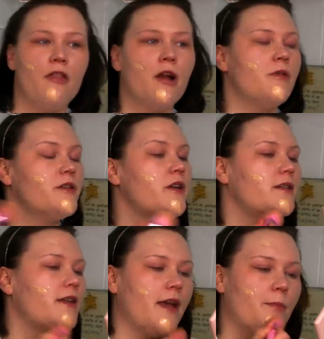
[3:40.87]
then I'm just gonna
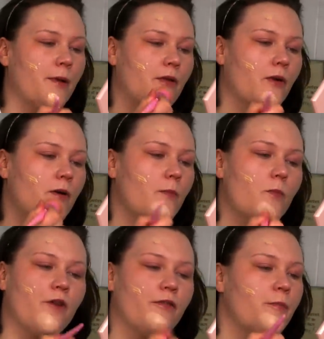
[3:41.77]
take my little
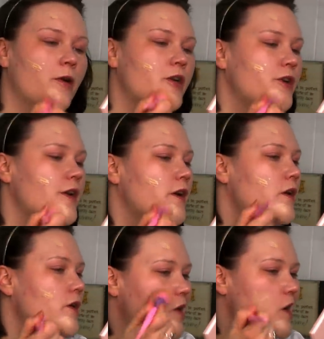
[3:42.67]
Morphe brush here.
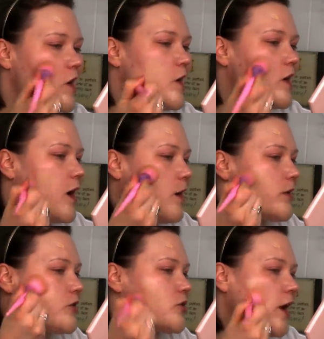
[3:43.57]
I'm
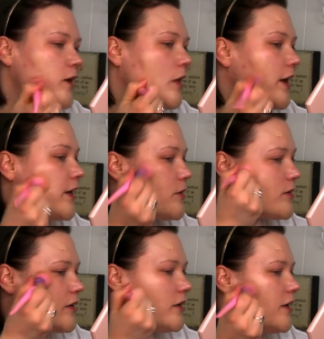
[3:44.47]
gonna try to like,
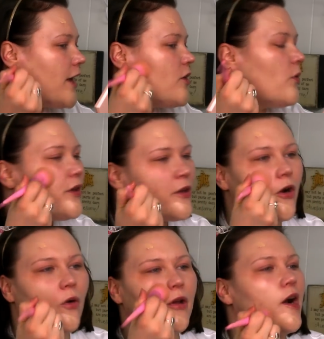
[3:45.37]
I know, you
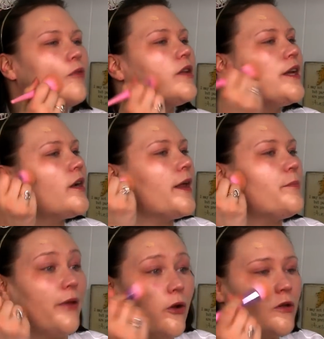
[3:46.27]
know, you're not really gonna like
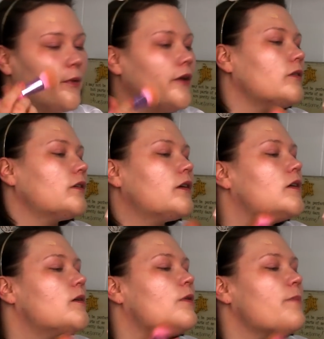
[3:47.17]
build,
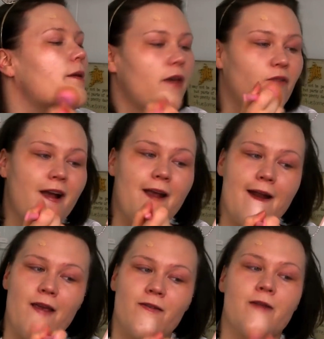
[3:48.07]
but maybe if I could
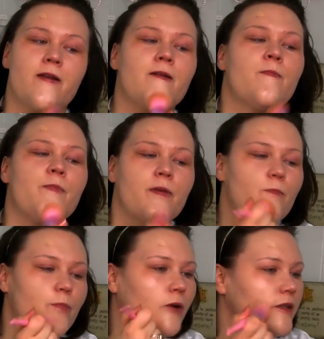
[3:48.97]
even
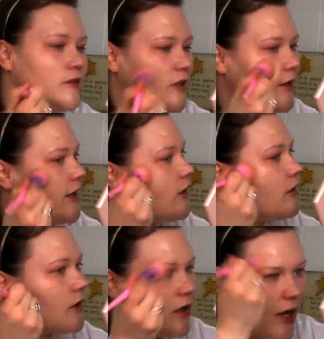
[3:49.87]
build it to like a
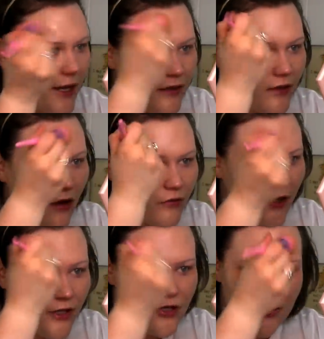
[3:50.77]
light
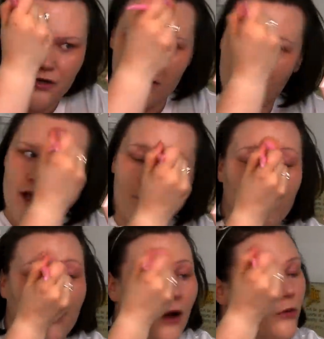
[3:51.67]
coverage, I
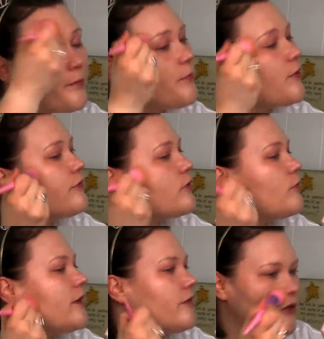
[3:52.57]
mean, that would be
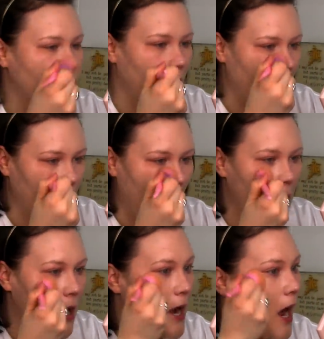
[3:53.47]
preferable even to what I'm getting
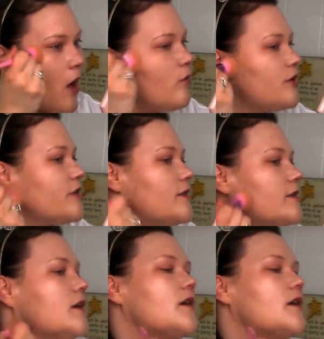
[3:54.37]
right now, which is